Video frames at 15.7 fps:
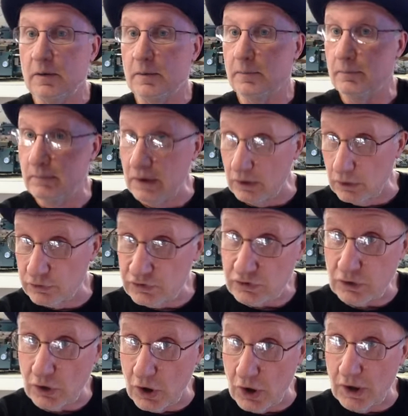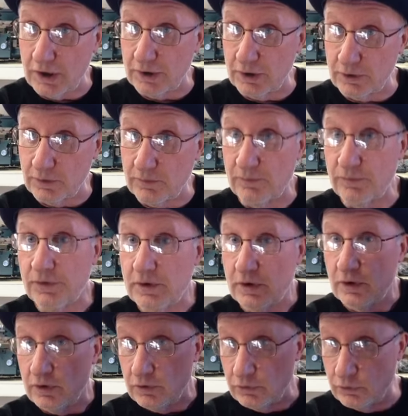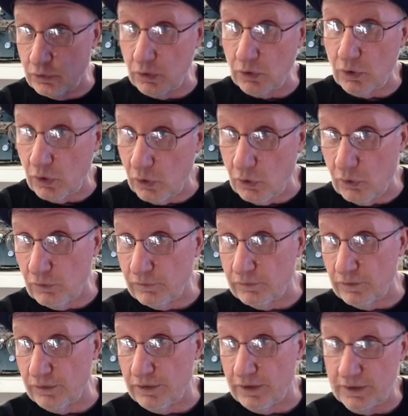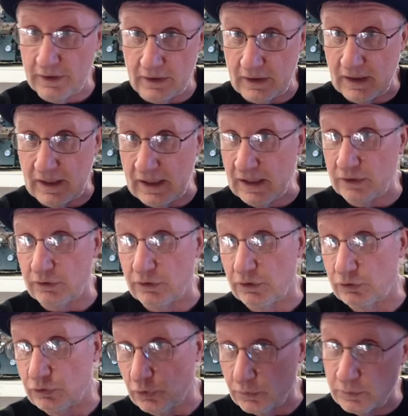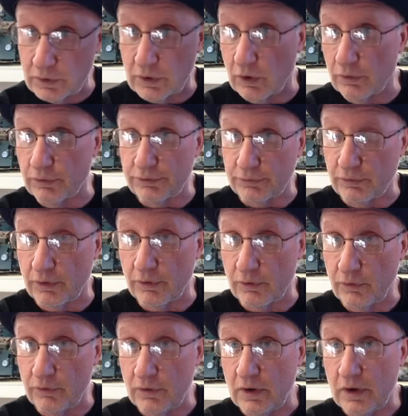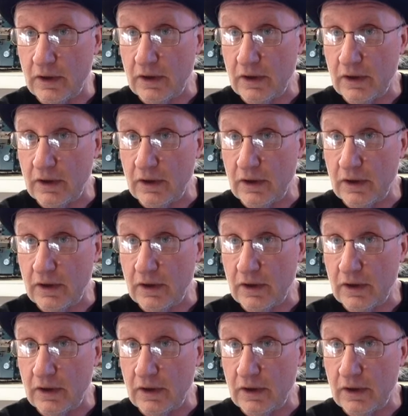mill a slot in them, drill a hole for the end of the tube to go through,